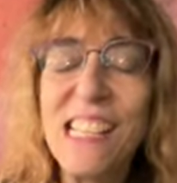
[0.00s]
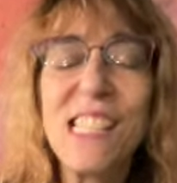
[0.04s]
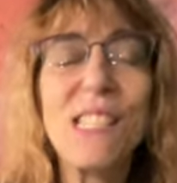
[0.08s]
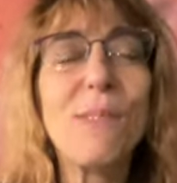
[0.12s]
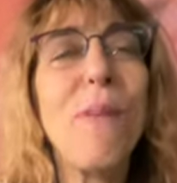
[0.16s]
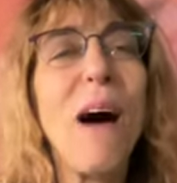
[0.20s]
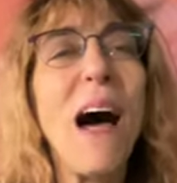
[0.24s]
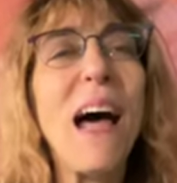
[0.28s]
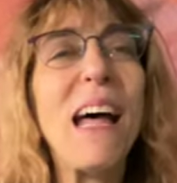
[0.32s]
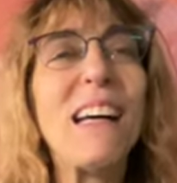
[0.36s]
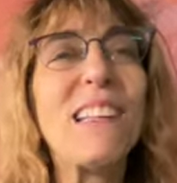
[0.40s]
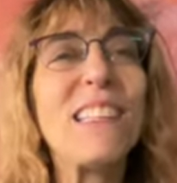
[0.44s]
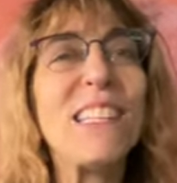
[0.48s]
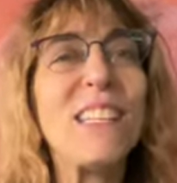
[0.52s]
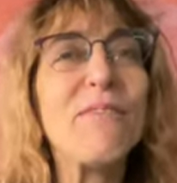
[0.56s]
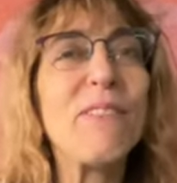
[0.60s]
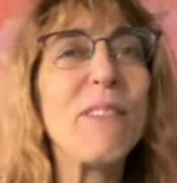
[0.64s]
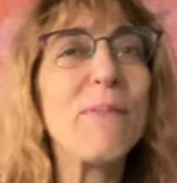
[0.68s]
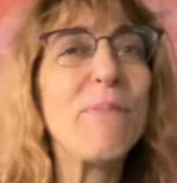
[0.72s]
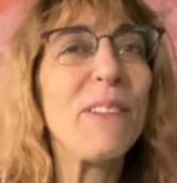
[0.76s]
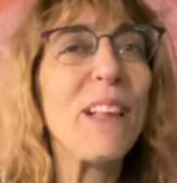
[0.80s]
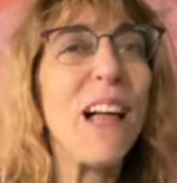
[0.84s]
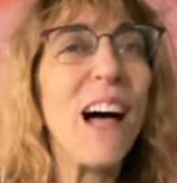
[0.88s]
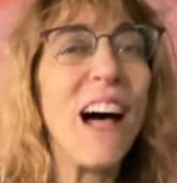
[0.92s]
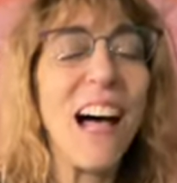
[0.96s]
smiled and
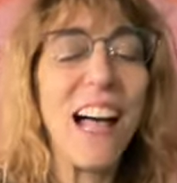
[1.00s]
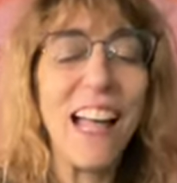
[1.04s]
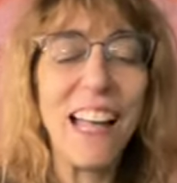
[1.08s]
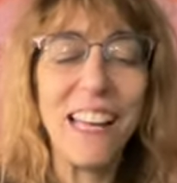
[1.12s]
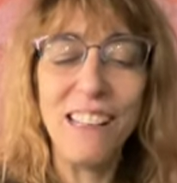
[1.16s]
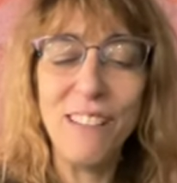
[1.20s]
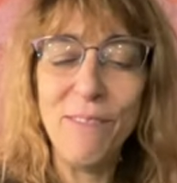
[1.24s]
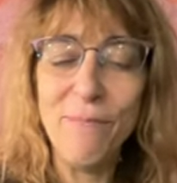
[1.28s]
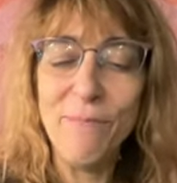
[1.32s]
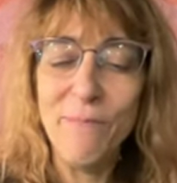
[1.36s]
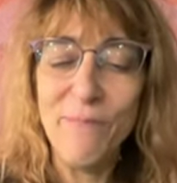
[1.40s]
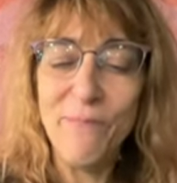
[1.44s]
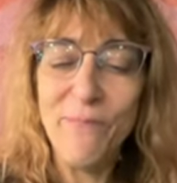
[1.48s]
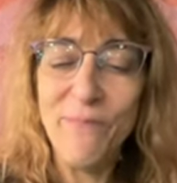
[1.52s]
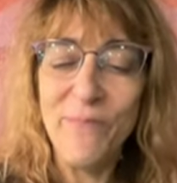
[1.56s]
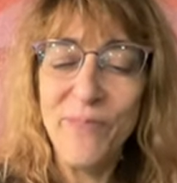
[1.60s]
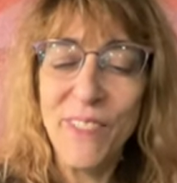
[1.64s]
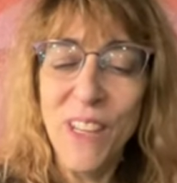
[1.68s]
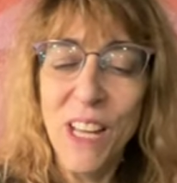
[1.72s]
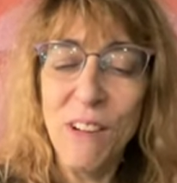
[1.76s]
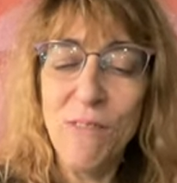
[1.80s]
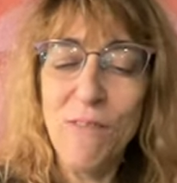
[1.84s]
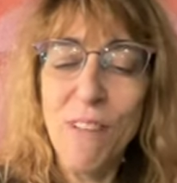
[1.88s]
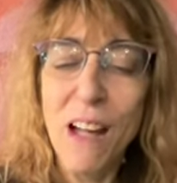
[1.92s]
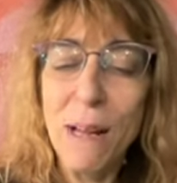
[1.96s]
replied,
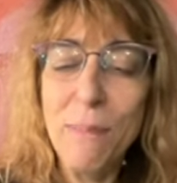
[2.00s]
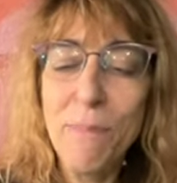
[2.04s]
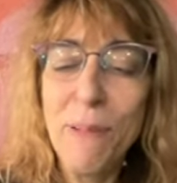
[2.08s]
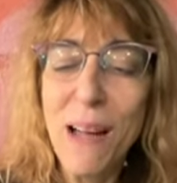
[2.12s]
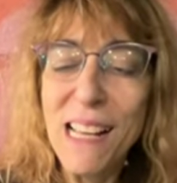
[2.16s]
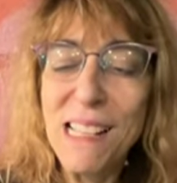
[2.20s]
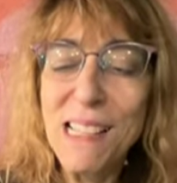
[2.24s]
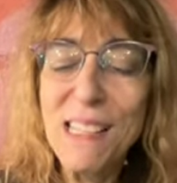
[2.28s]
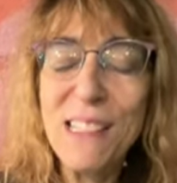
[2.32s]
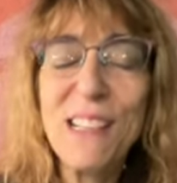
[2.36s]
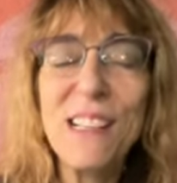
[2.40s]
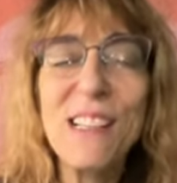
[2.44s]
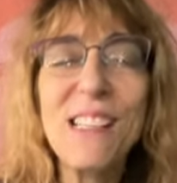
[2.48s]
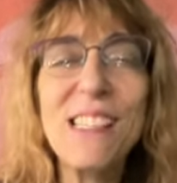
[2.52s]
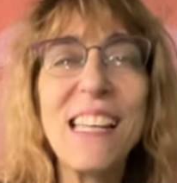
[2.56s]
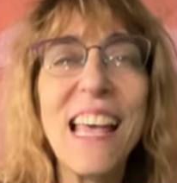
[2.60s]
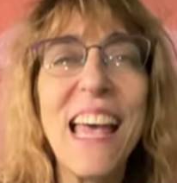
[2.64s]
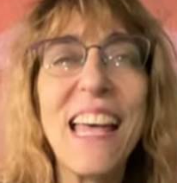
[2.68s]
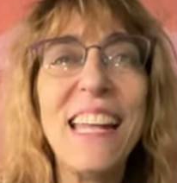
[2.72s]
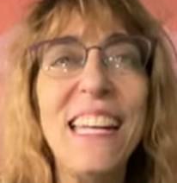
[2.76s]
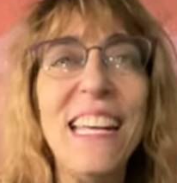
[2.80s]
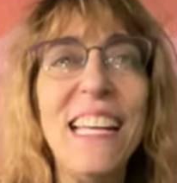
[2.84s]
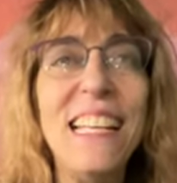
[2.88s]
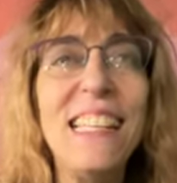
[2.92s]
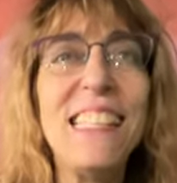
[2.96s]
ride bicycles
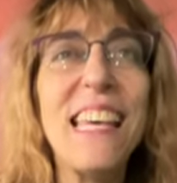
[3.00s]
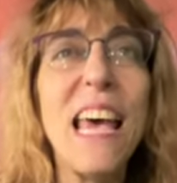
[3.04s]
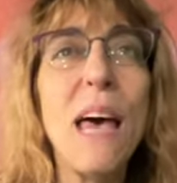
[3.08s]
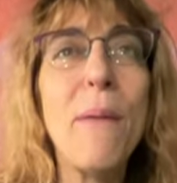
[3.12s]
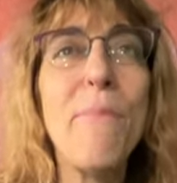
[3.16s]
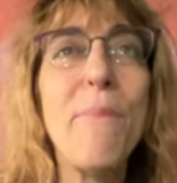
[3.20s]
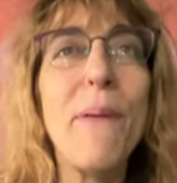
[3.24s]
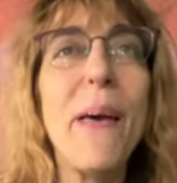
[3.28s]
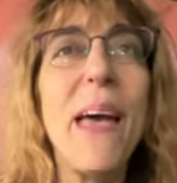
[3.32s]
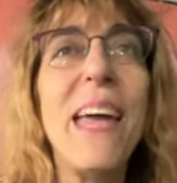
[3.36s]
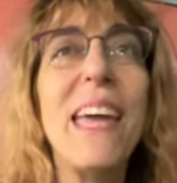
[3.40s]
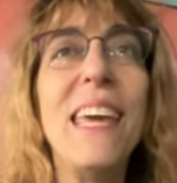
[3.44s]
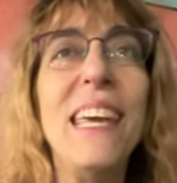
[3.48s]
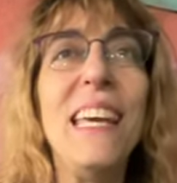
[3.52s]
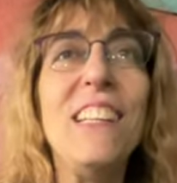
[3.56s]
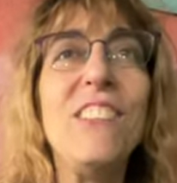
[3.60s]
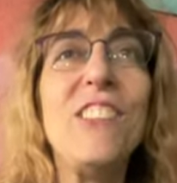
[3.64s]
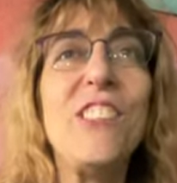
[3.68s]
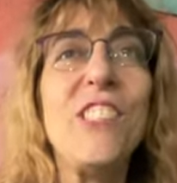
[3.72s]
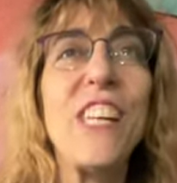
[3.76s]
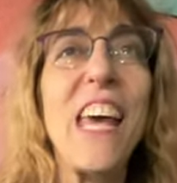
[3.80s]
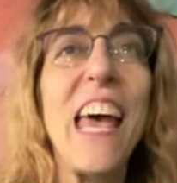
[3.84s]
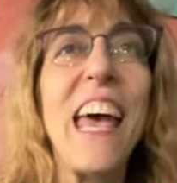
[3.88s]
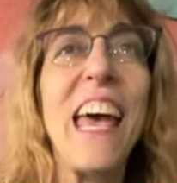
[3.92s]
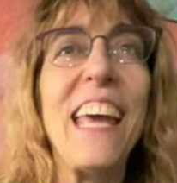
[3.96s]
and eat tempeh
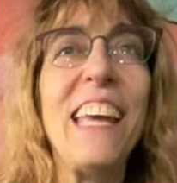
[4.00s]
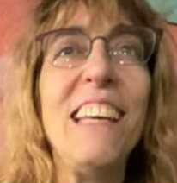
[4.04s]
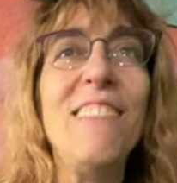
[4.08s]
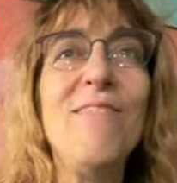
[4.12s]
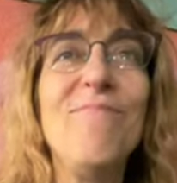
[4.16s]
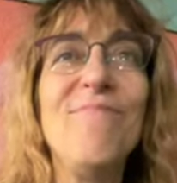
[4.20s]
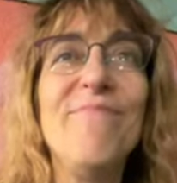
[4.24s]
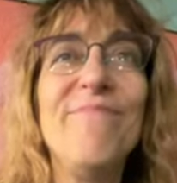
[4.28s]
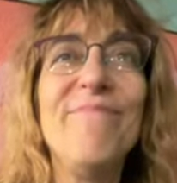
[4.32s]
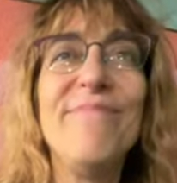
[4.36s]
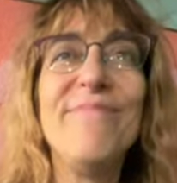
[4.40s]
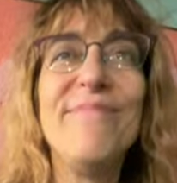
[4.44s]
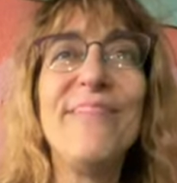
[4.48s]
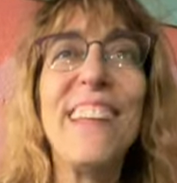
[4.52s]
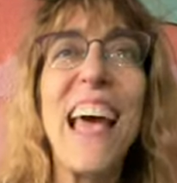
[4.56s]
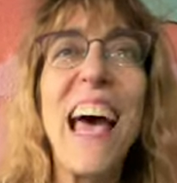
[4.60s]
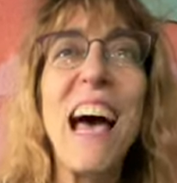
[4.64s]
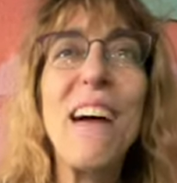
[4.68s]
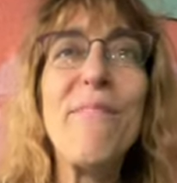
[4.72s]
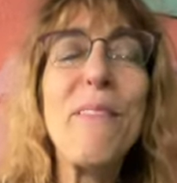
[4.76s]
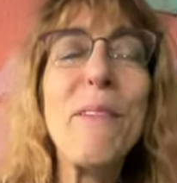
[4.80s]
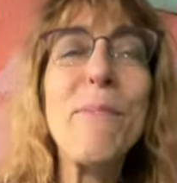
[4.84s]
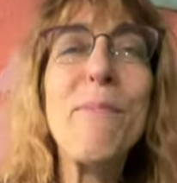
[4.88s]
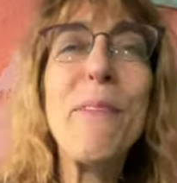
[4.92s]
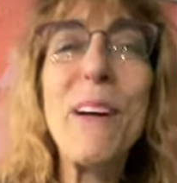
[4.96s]
each day.
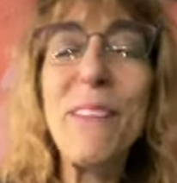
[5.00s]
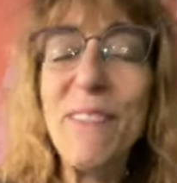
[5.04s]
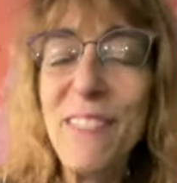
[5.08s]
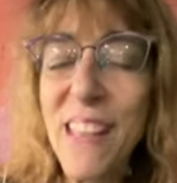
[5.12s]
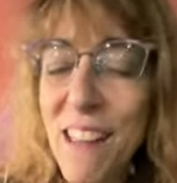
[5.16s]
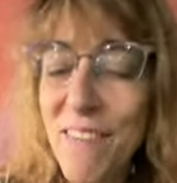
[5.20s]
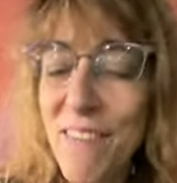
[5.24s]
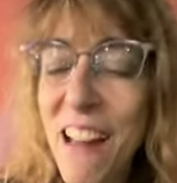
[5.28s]
Happy birthday,